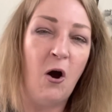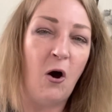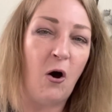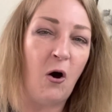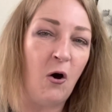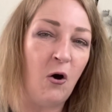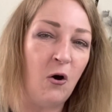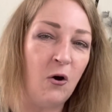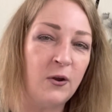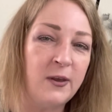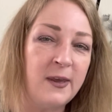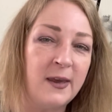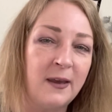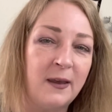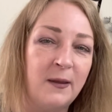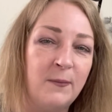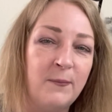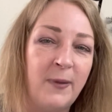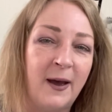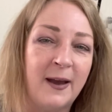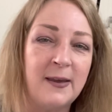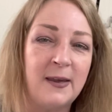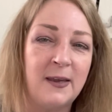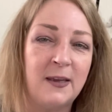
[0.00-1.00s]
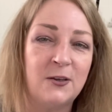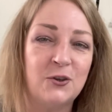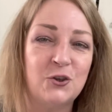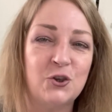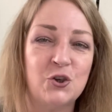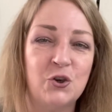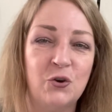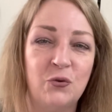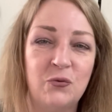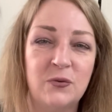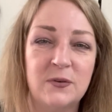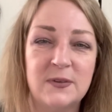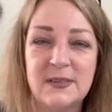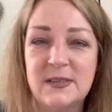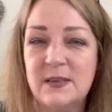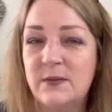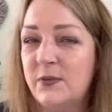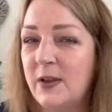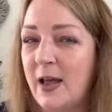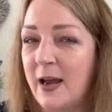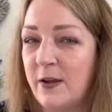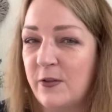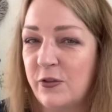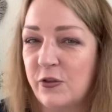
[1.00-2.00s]
Or you can buy it in chunks of
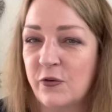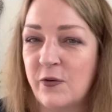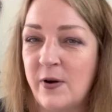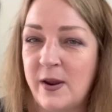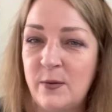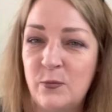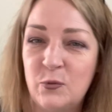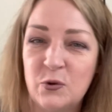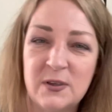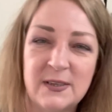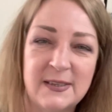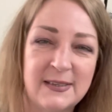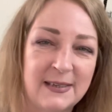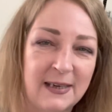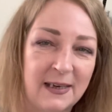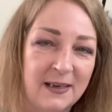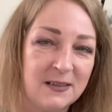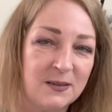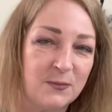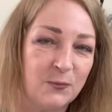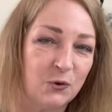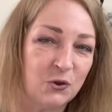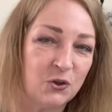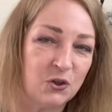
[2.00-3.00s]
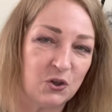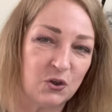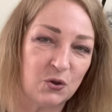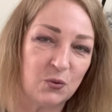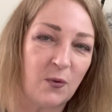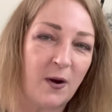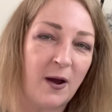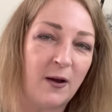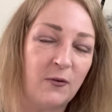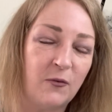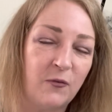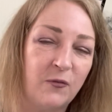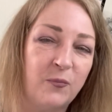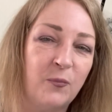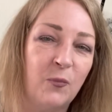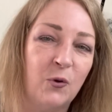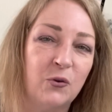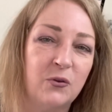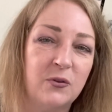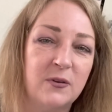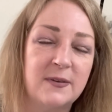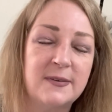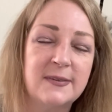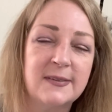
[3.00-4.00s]
like 3 months, 6 months, 12
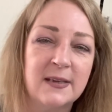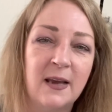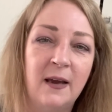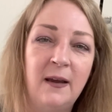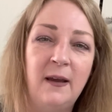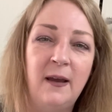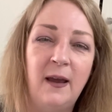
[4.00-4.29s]
months.